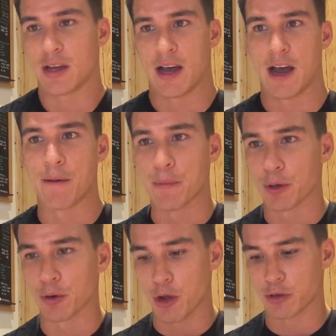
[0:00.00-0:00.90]

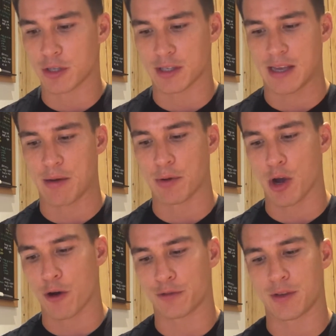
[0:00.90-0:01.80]
You'll notice that
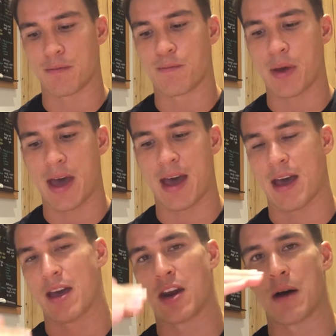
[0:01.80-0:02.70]
we often
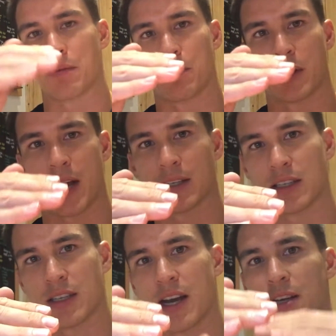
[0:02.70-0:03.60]
pair an upper body
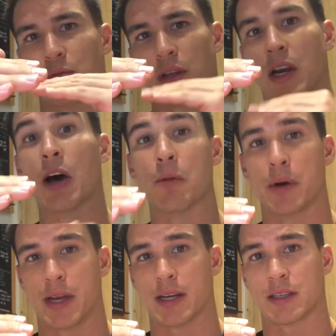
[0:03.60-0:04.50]
exercise with a lower
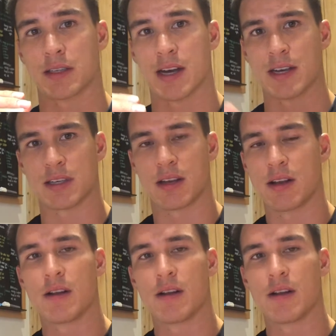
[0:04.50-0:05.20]
body exercise.